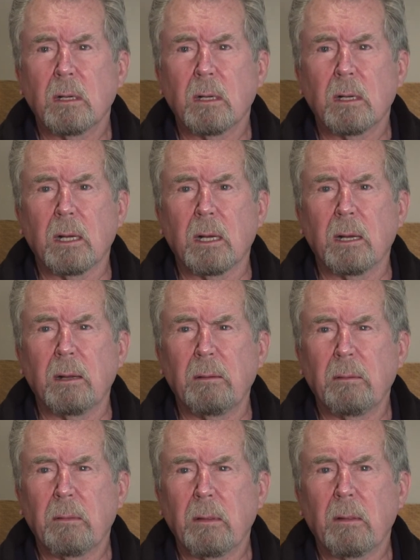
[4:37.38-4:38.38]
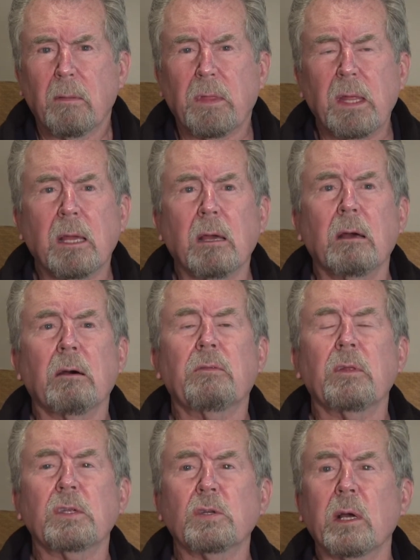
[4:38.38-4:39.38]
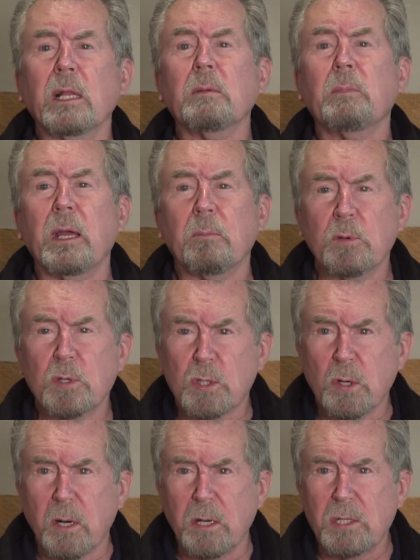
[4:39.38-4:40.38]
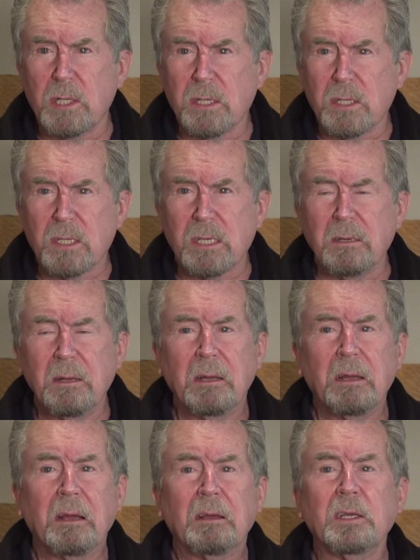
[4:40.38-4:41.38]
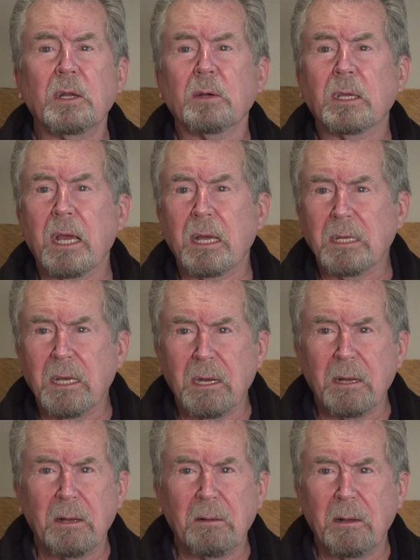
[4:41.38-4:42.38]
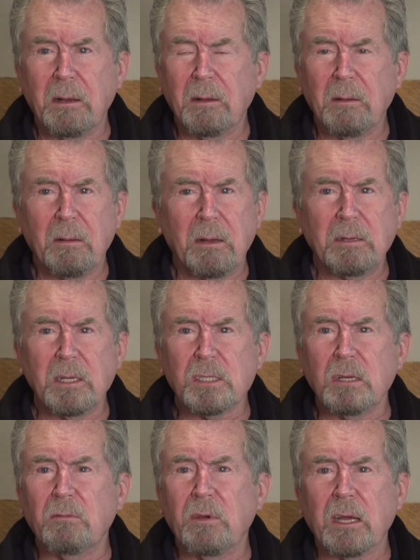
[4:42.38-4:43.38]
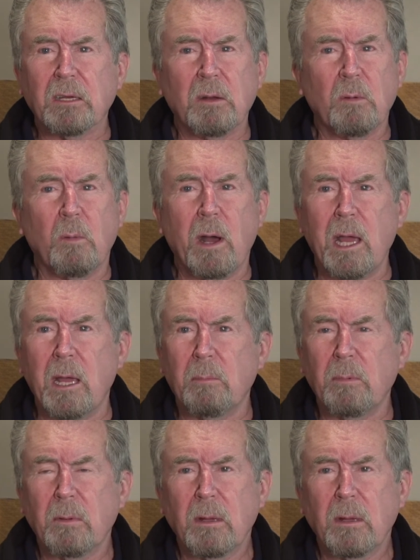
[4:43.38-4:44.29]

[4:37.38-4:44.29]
Think of the toilet paper shortages and, can't get a disinfectant wipe.